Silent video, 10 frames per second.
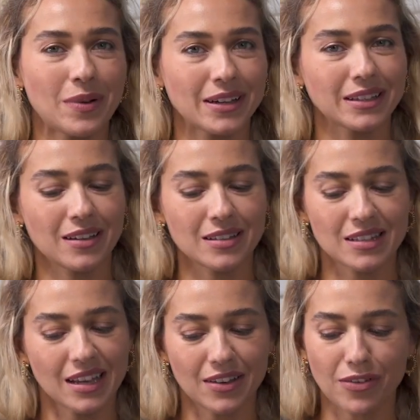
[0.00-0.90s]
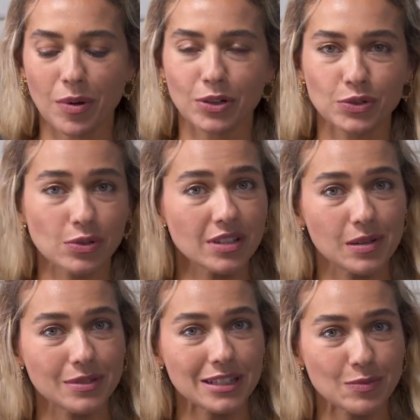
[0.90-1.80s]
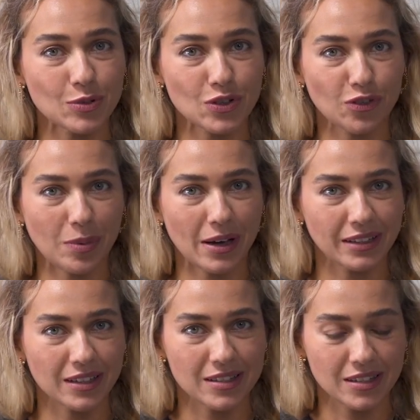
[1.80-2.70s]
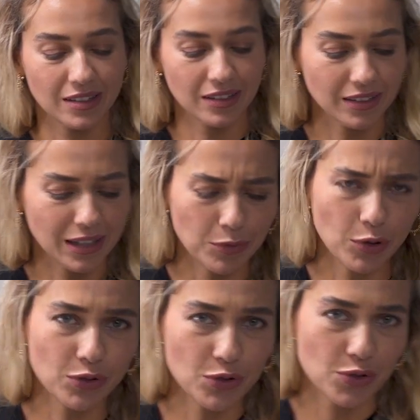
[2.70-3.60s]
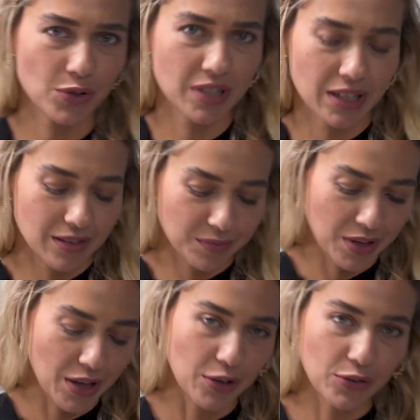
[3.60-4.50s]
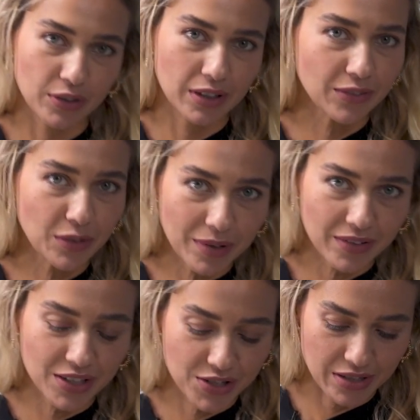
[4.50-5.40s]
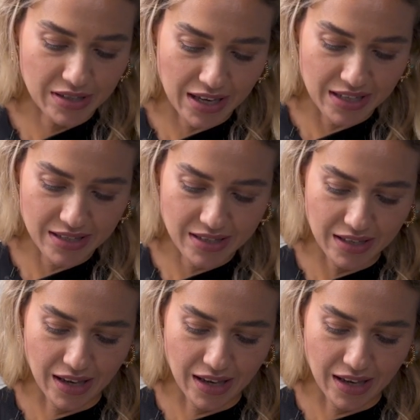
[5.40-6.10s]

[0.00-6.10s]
pine nuts. I have about 2 tablespoons of pine nuts in here, and I'm going to saute them to give them a richer taste.